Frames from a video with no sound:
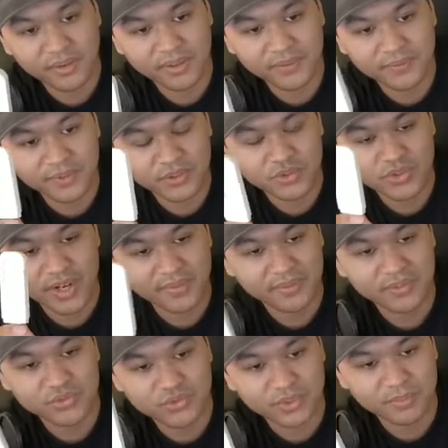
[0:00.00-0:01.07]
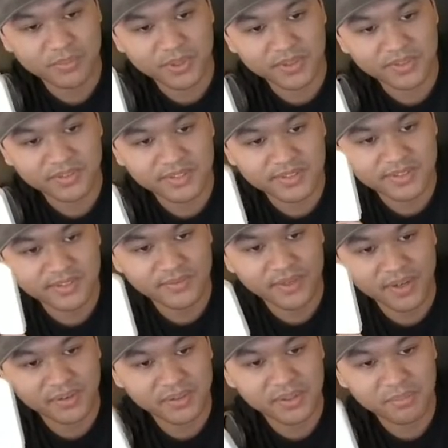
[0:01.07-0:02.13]
If you're a travel streamer, this is
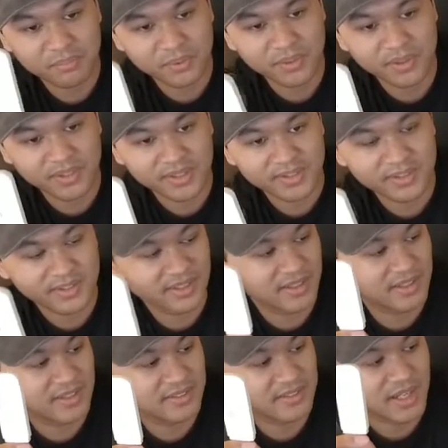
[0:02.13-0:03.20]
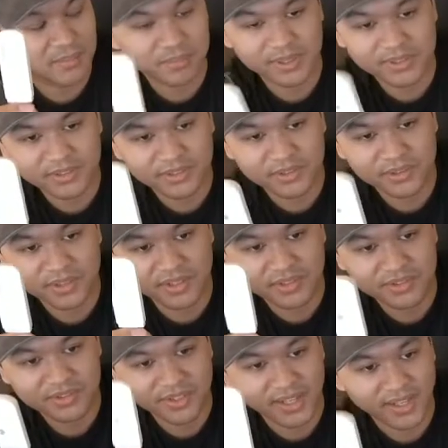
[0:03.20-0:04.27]
very important topic to
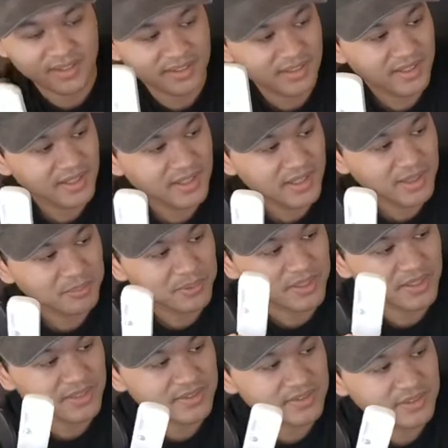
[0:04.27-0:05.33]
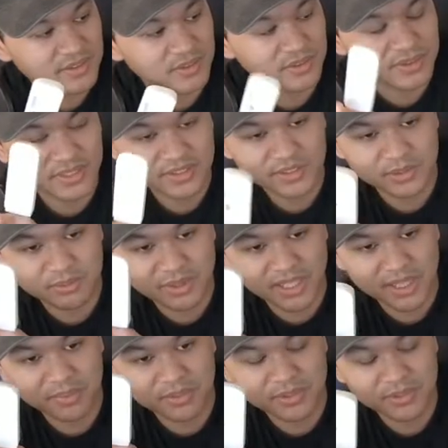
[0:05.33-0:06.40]
understand, because you need to be
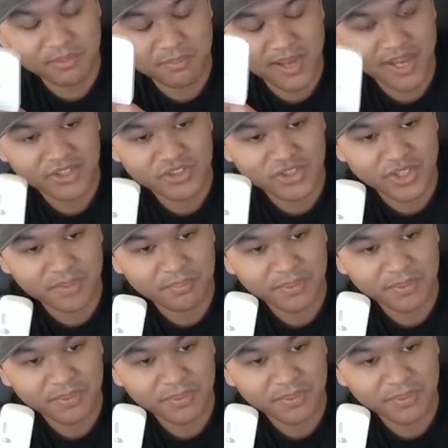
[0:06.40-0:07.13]
able to match up